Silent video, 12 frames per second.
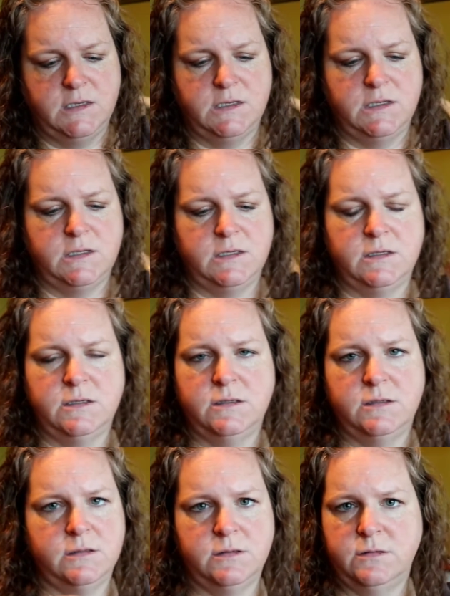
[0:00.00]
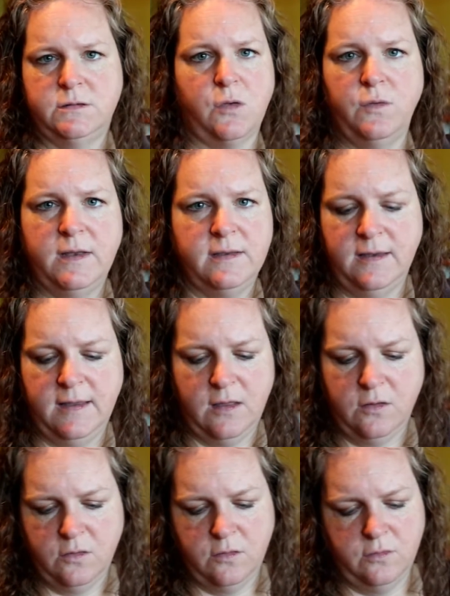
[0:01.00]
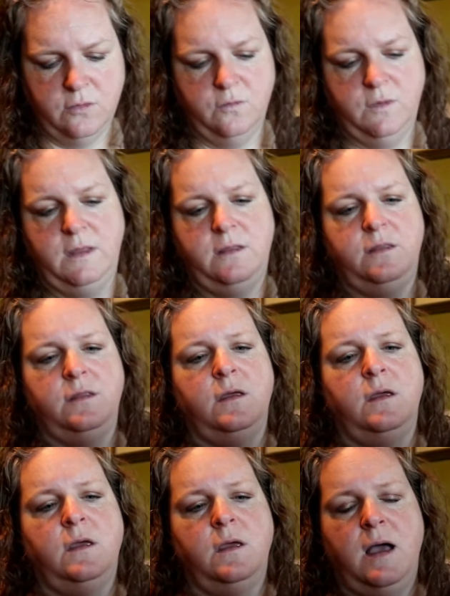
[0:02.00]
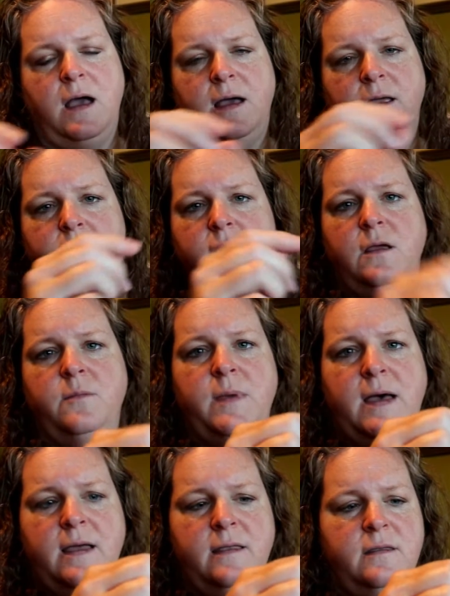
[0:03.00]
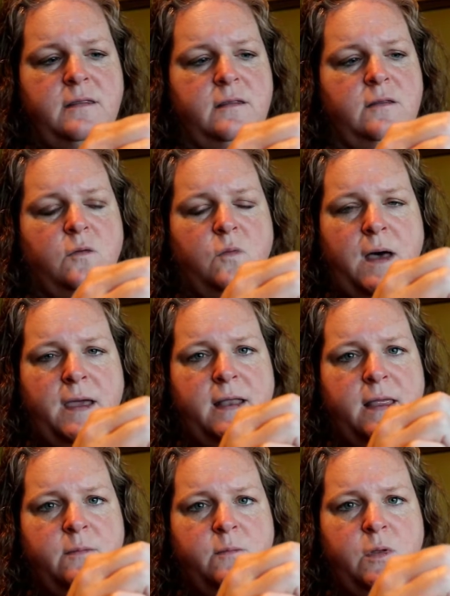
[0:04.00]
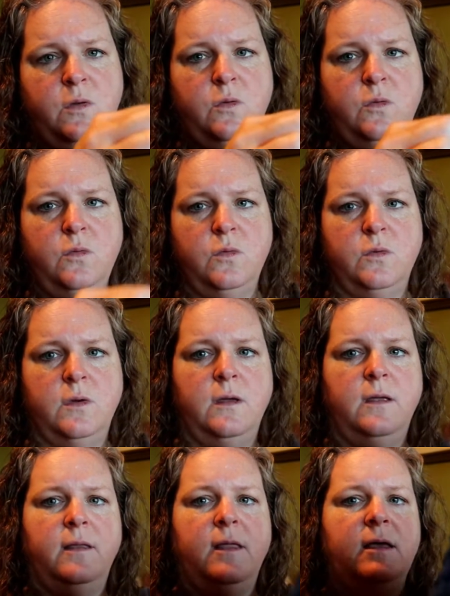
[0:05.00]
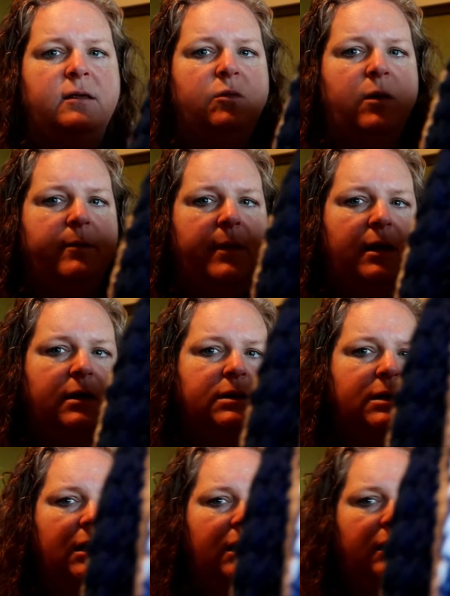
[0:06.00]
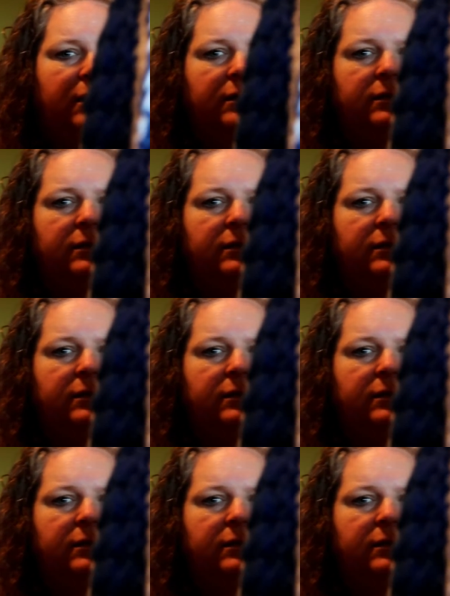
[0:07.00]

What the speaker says: sewed it together with, I combined the white and blue, and that's what makes the,